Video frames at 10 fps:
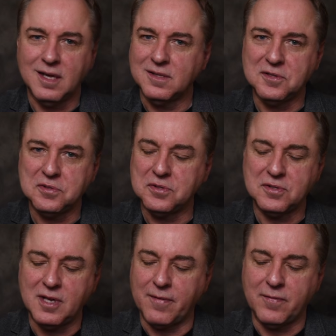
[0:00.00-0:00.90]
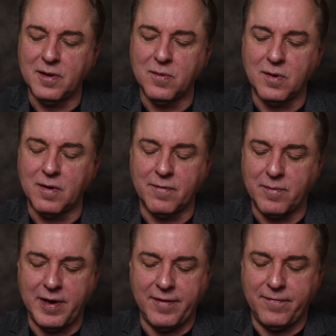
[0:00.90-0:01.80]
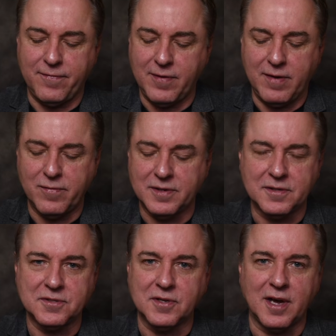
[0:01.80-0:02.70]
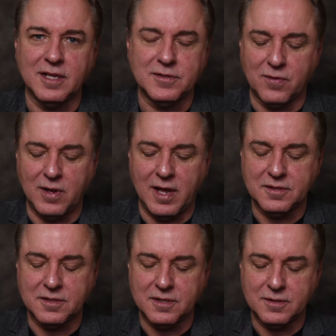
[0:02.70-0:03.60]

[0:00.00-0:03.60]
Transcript: This is definitely one of my favorite designs for lenses.